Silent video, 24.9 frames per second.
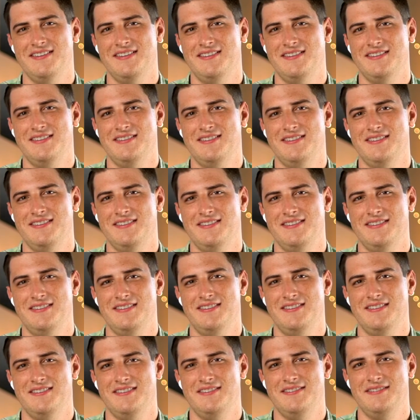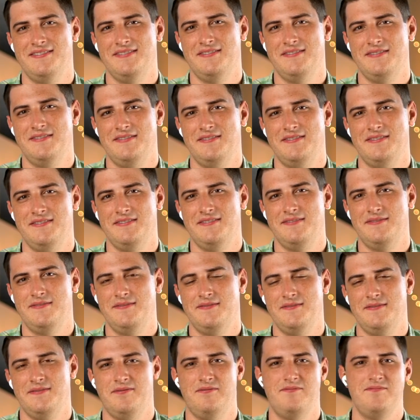
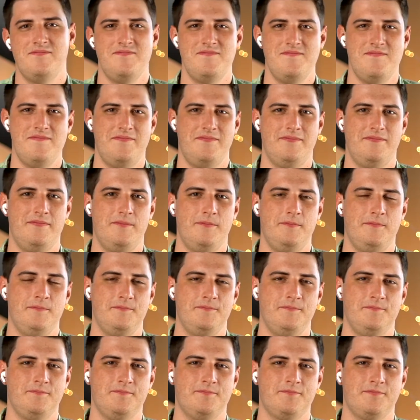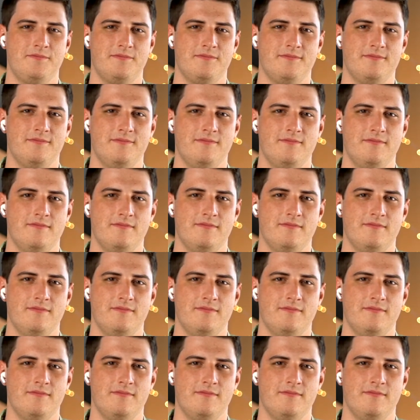No words are spoken by the person on screen.